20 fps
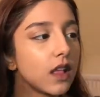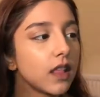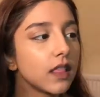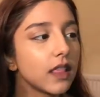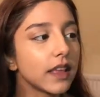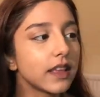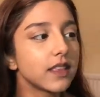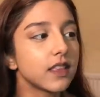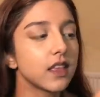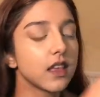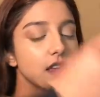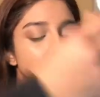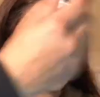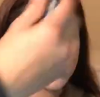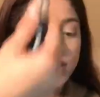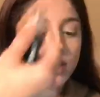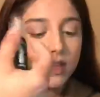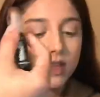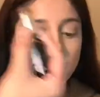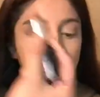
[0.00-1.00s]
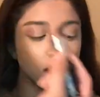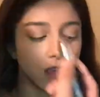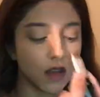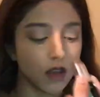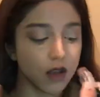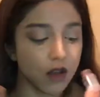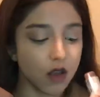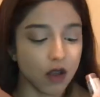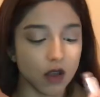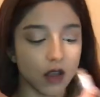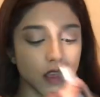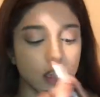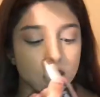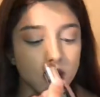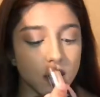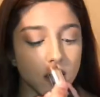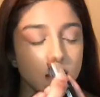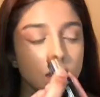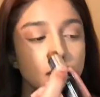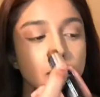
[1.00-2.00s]
All right, man. All right, we're getting
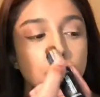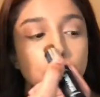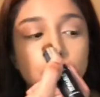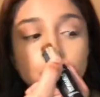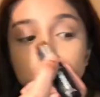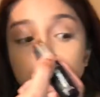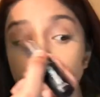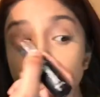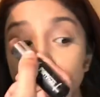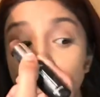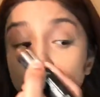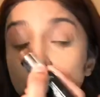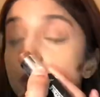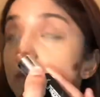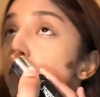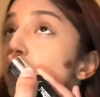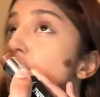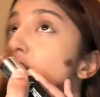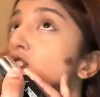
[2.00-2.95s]
fixed for man. No, don't take it off, man.